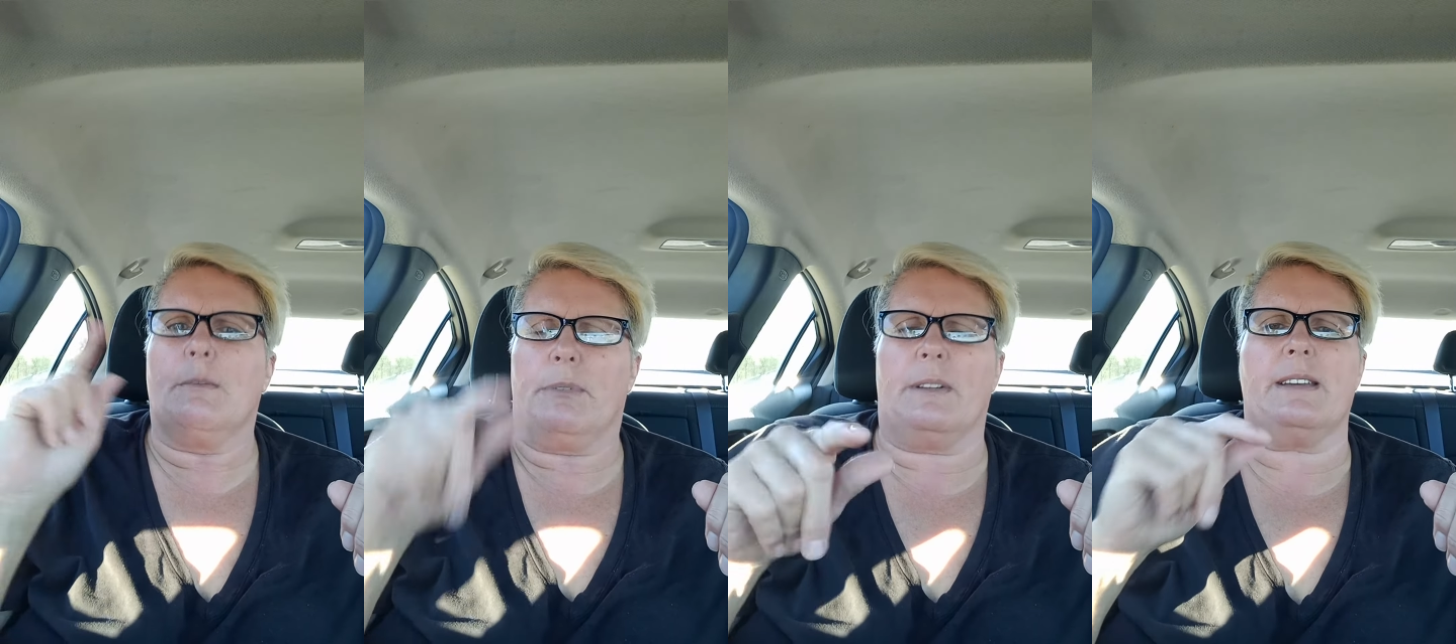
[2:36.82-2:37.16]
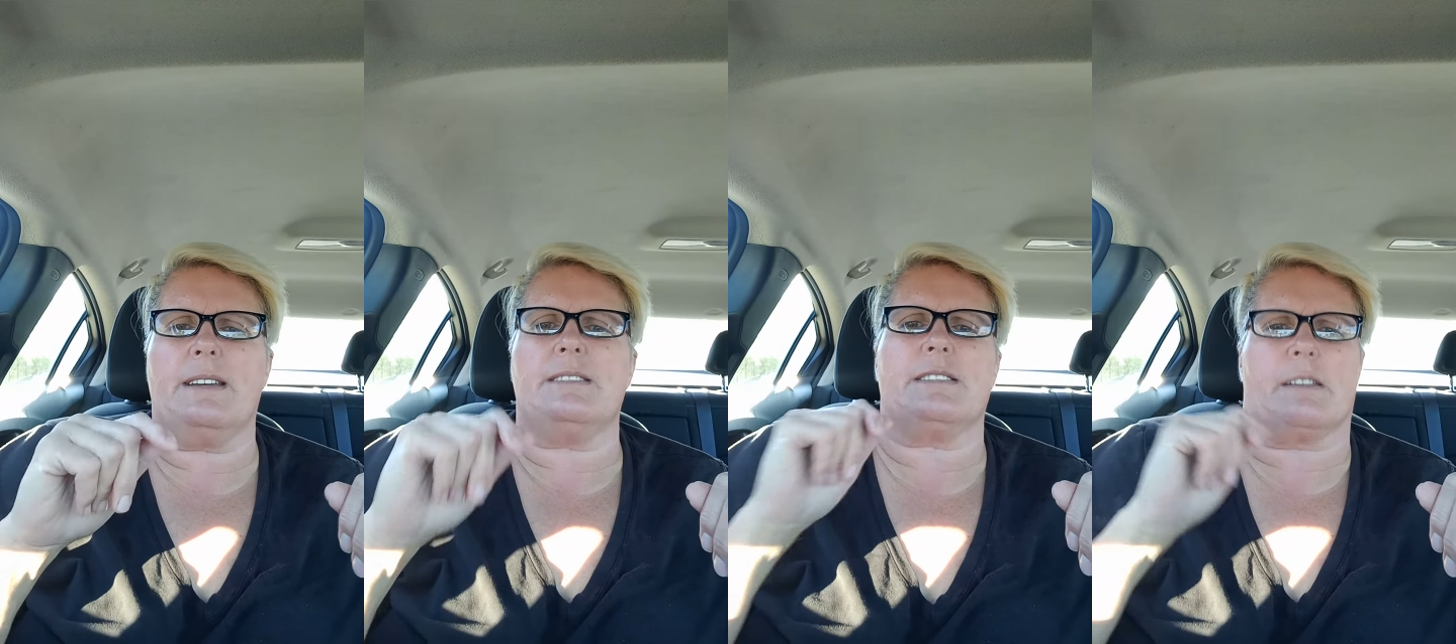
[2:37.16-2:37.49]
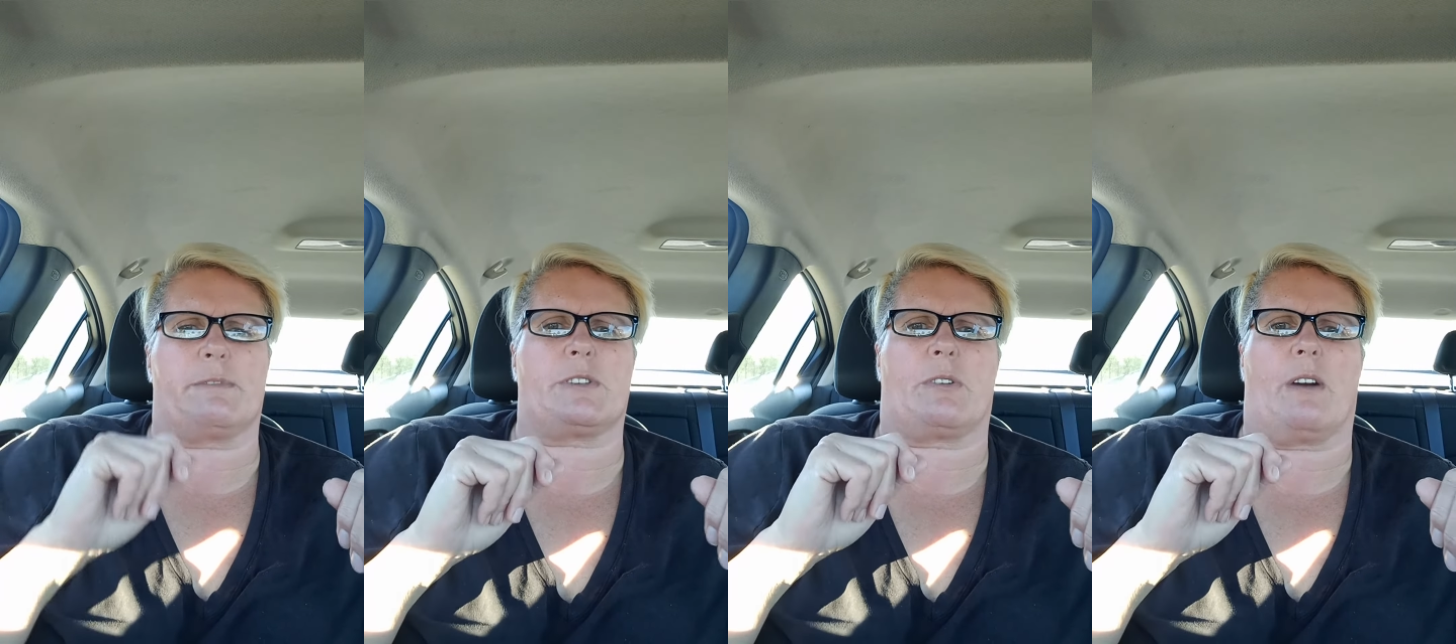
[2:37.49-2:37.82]
Please
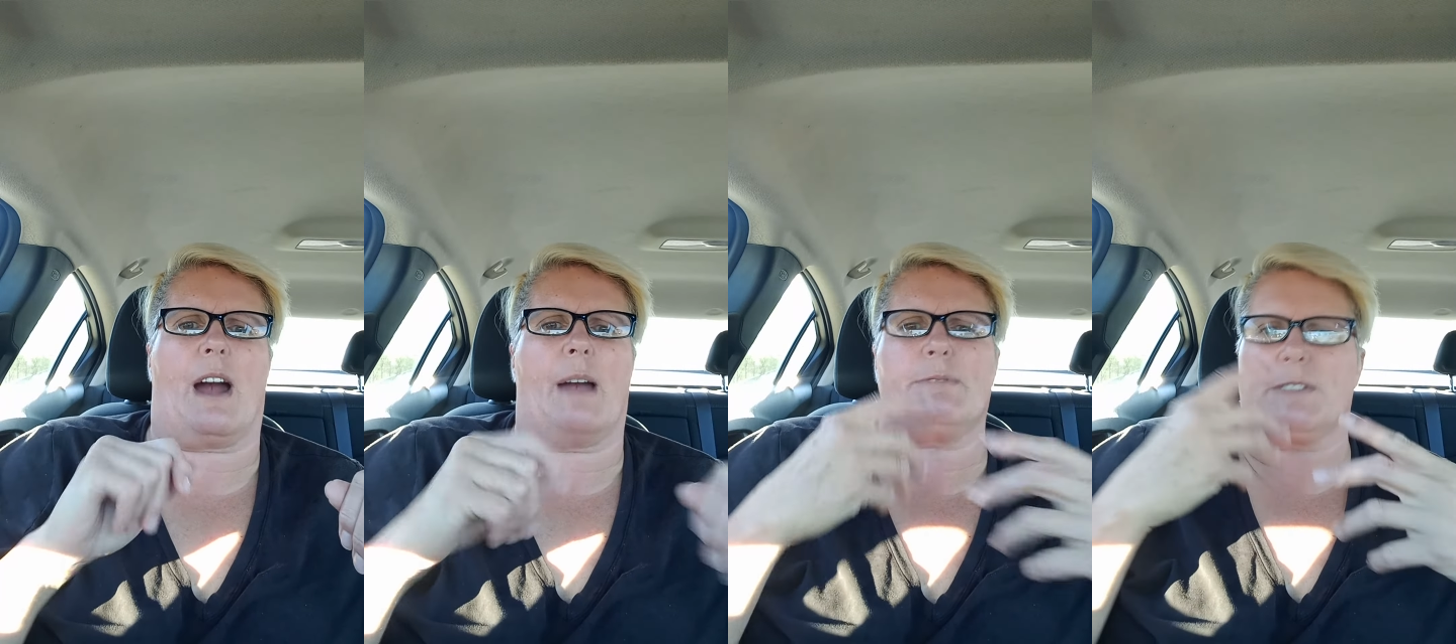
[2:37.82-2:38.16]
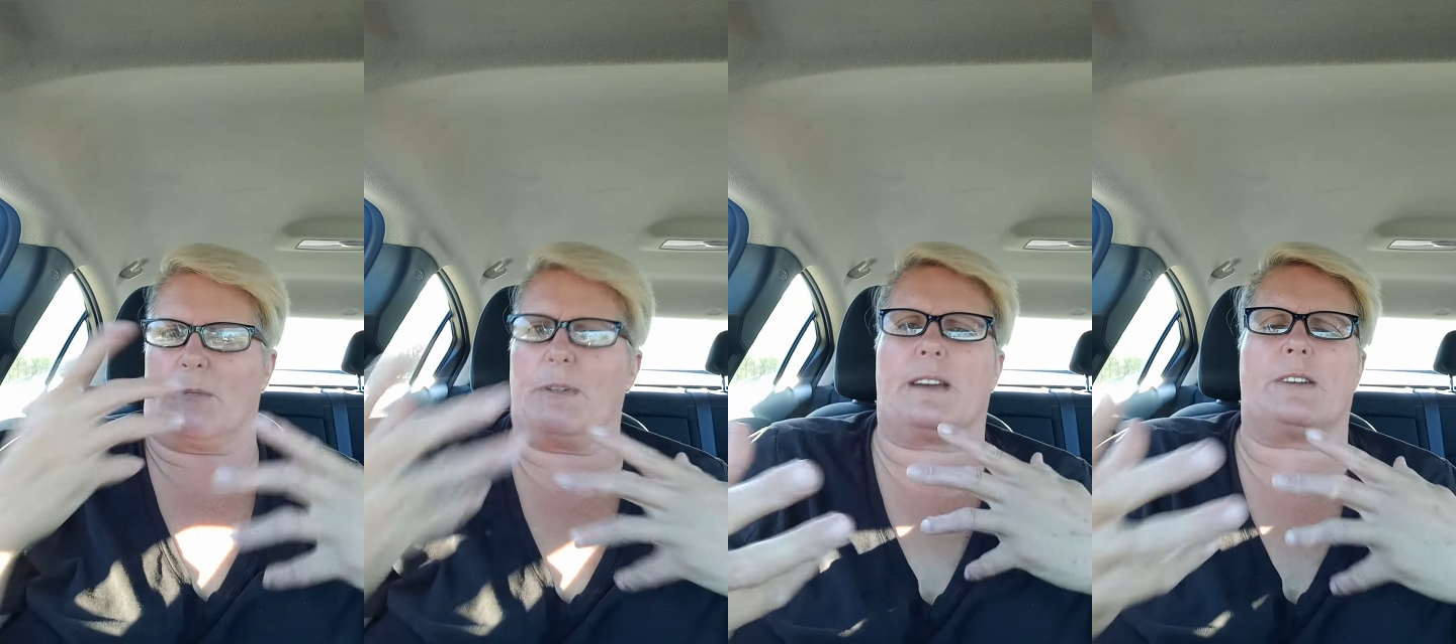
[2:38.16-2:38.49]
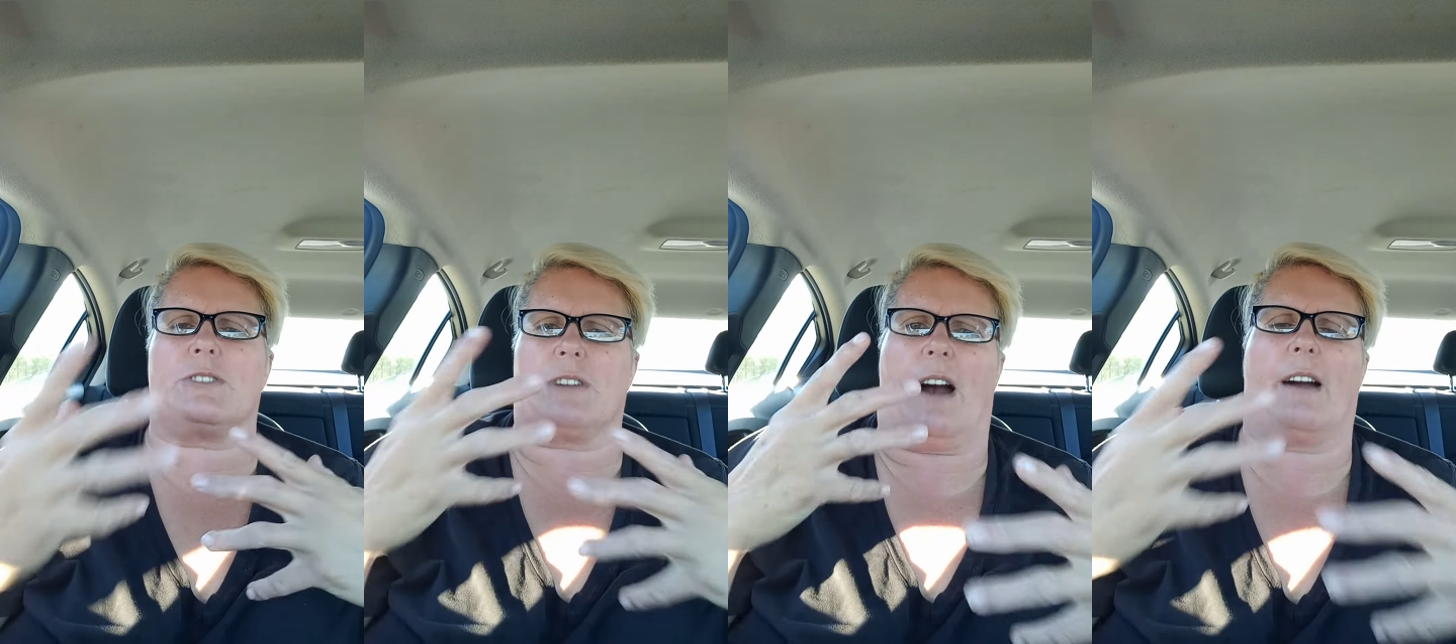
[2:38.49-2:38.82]
subscribe so we
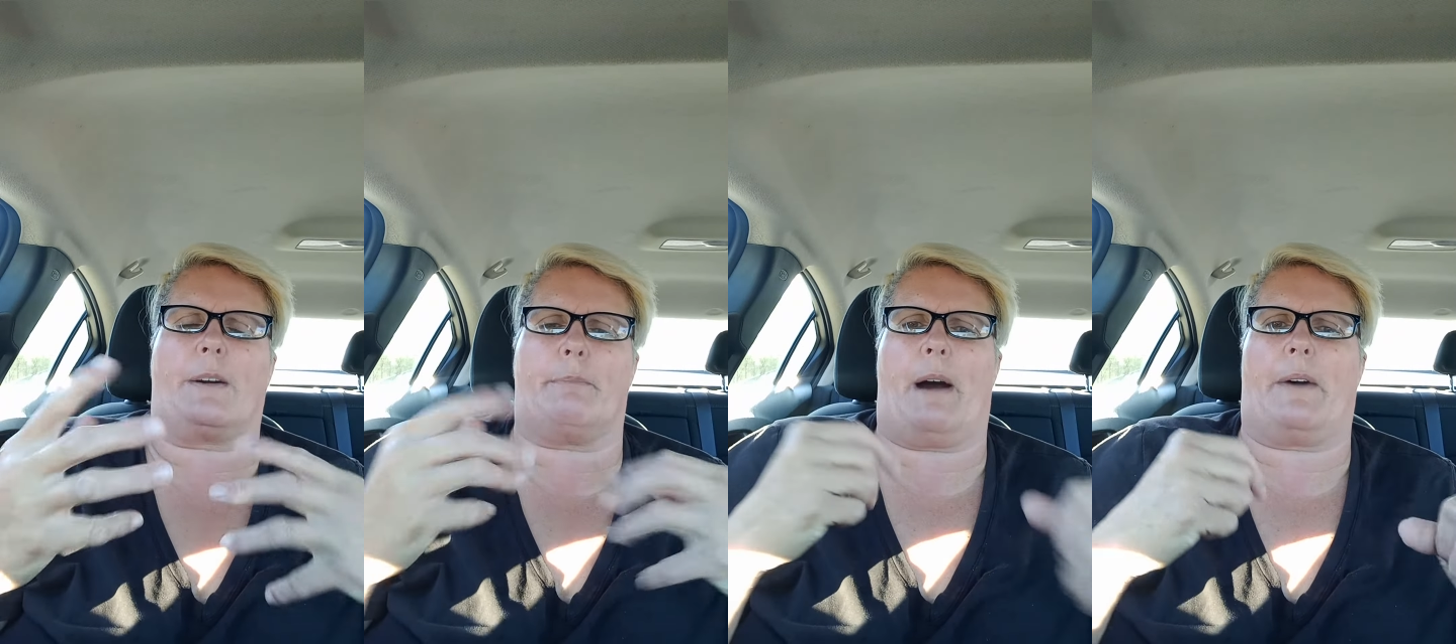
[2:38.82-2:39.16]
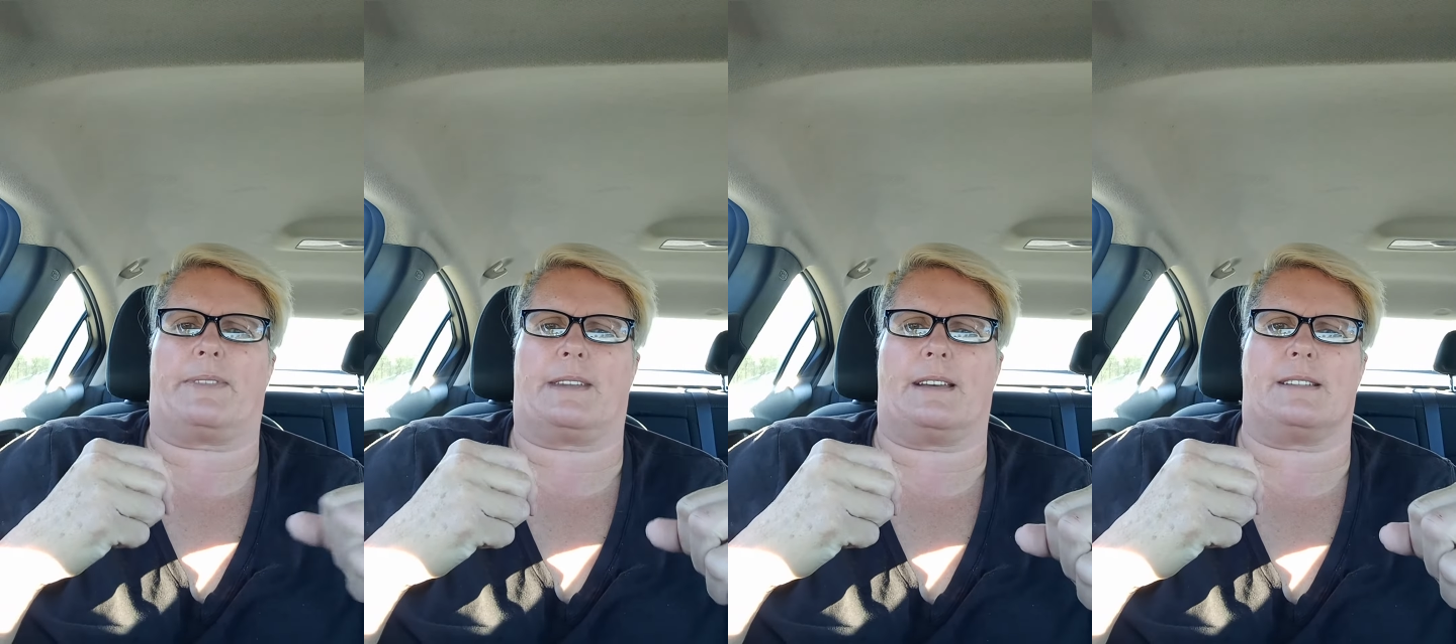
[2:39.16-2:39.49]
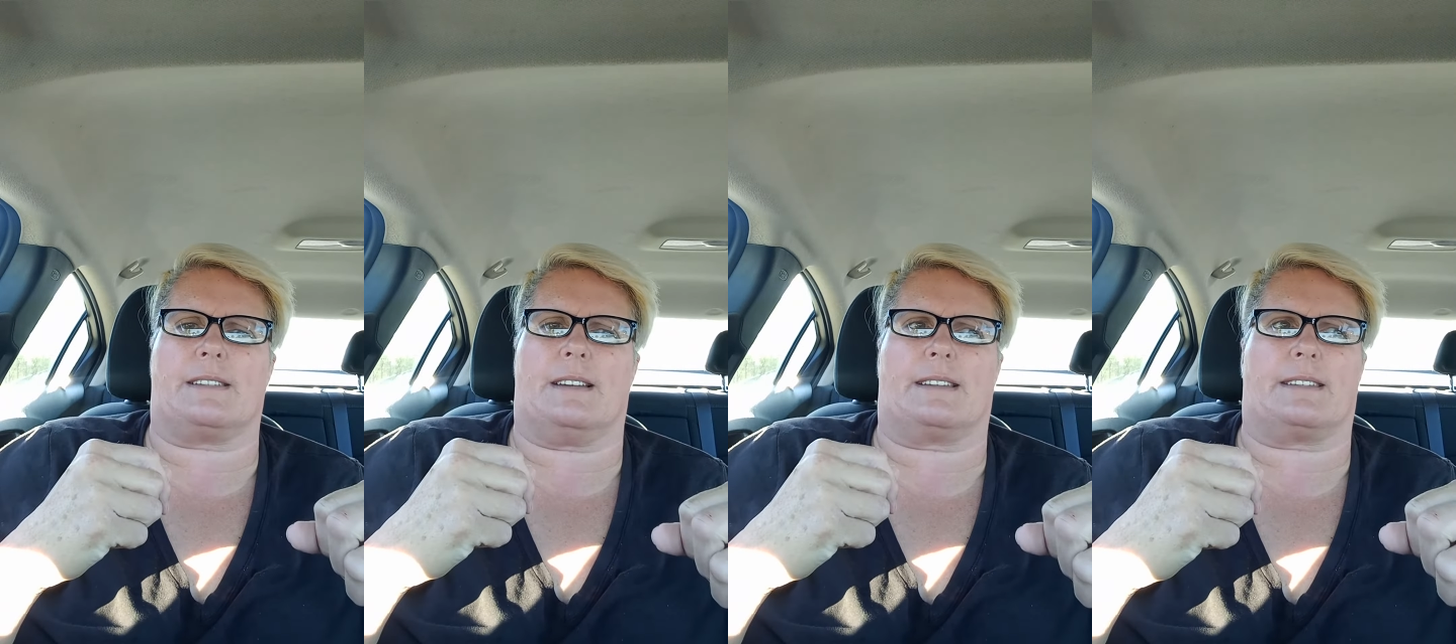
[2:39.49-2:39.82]
can talk about
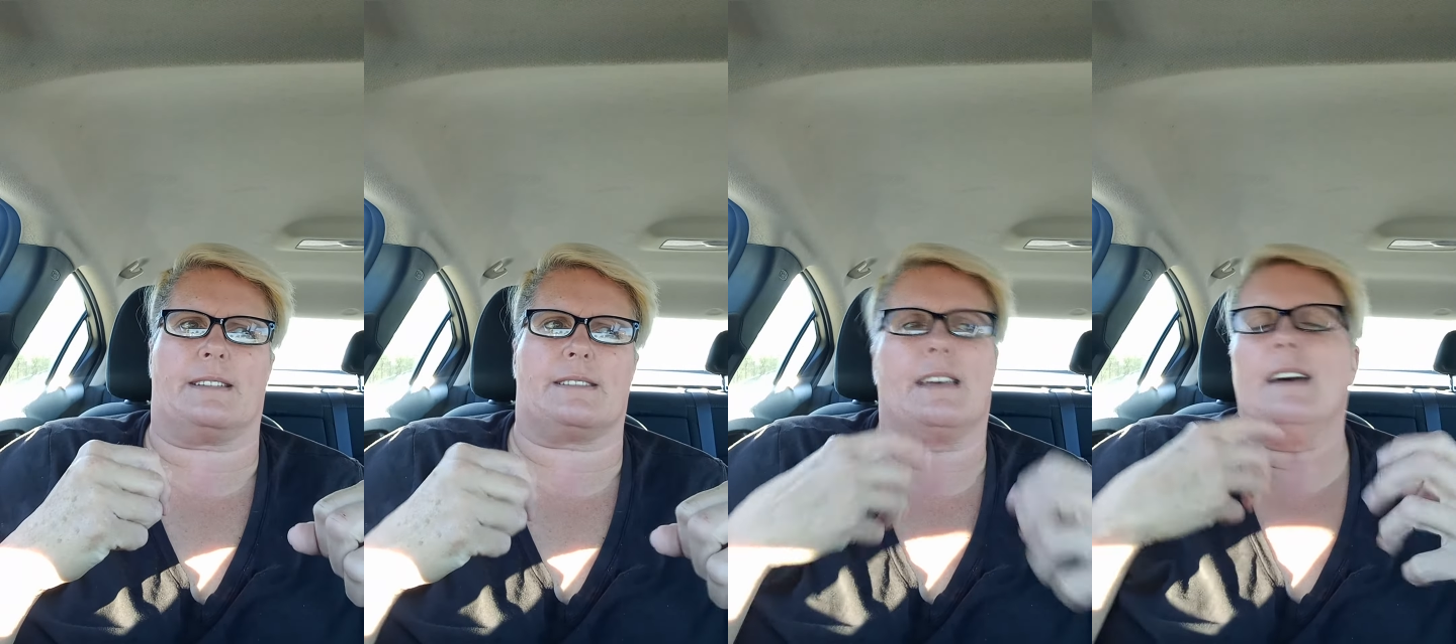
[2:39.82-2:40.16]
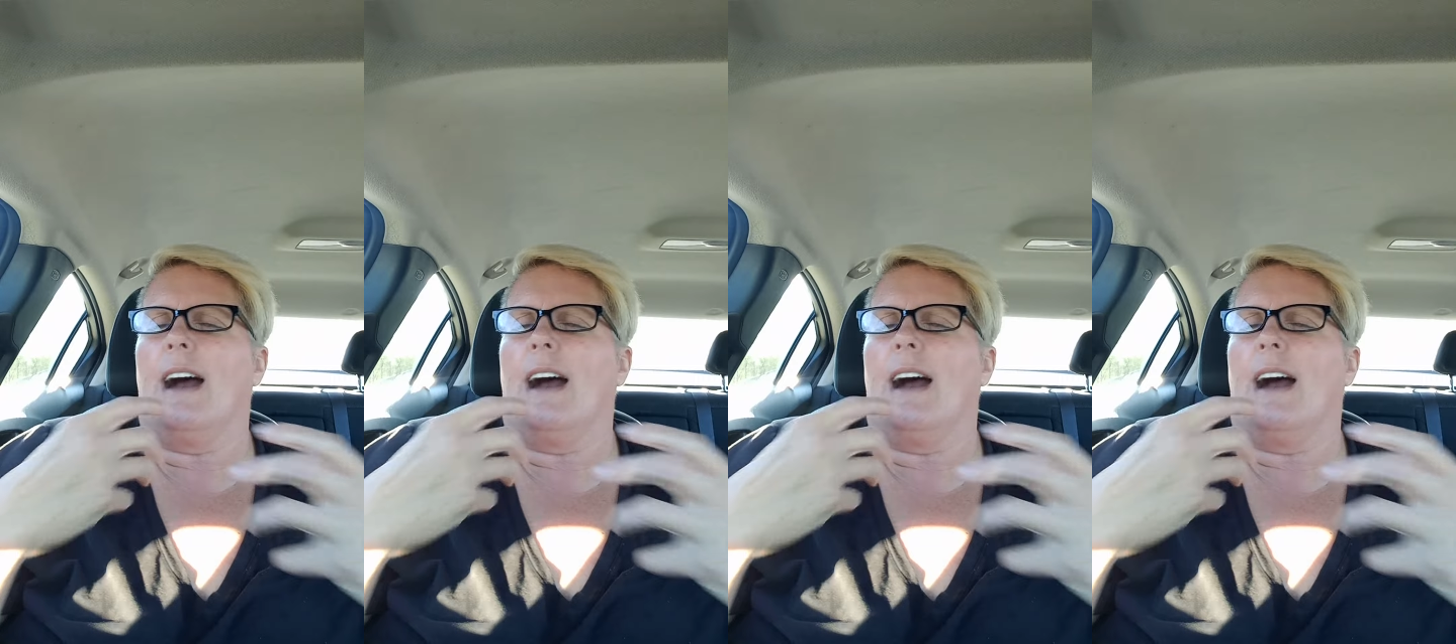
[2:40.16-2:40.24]
things like this.